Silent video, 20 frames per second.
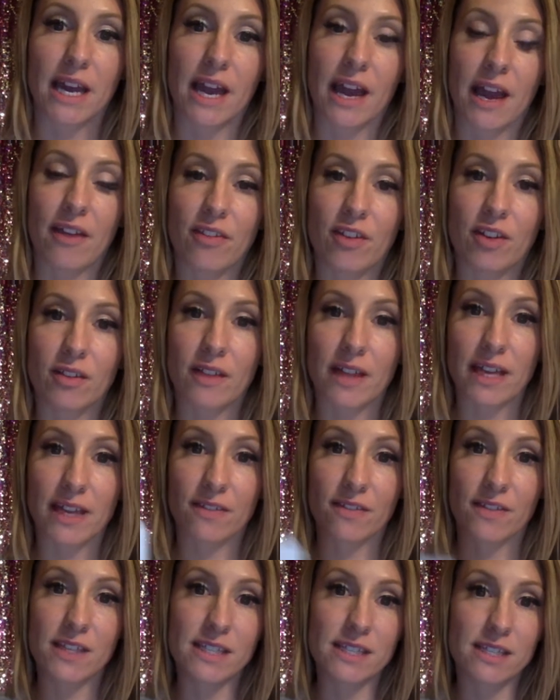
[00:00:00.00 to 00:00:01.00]
And they're
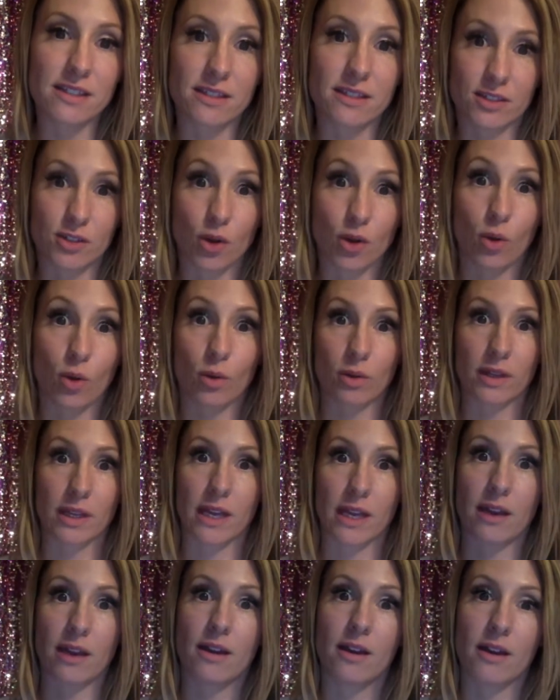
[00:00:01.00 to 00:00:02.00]
like, this is
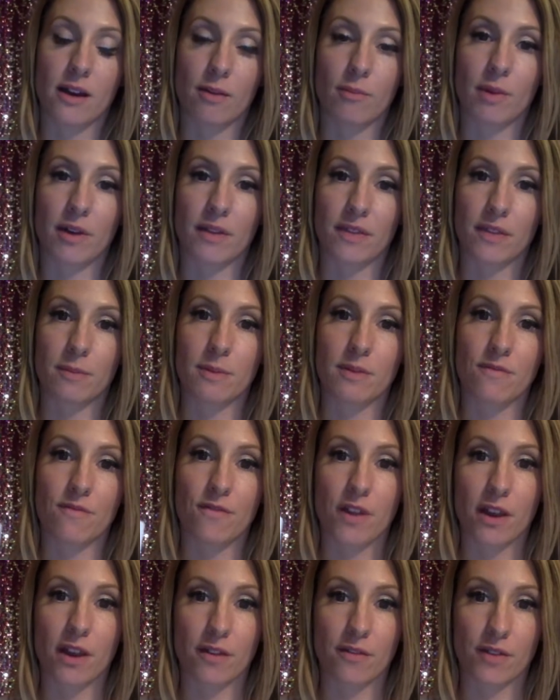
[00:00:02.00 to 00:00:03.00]
totally a month to be
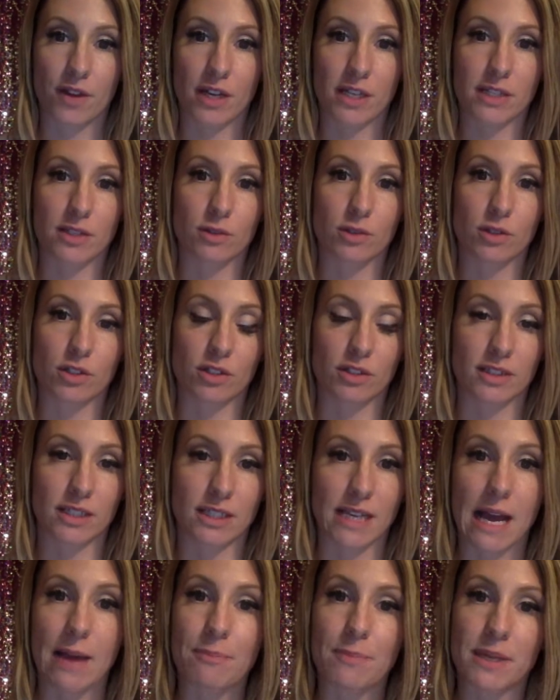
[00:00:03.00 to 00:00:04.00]
very, very social and to
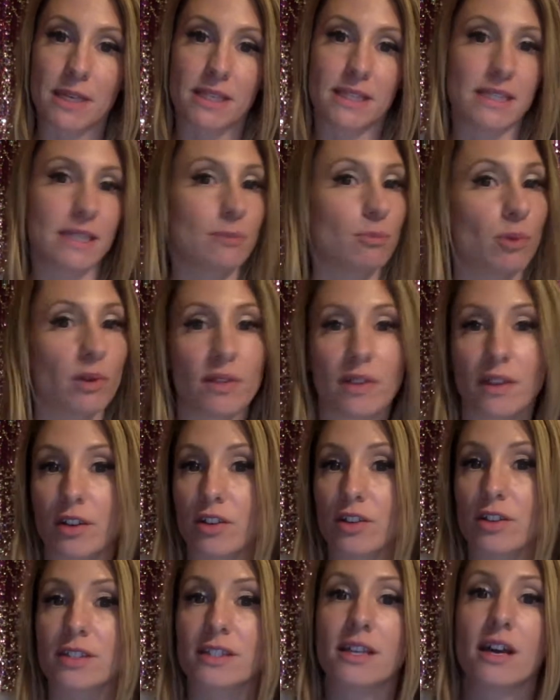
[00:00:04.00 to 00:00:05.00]
not be deep within
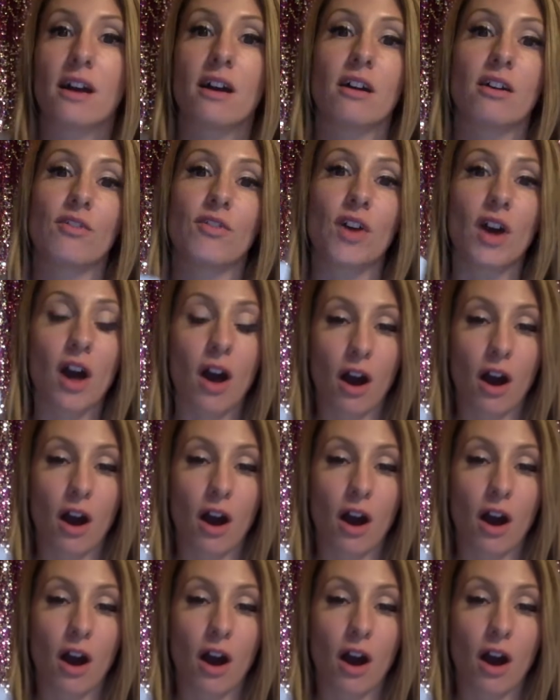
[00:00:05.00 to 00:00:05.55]
yourself.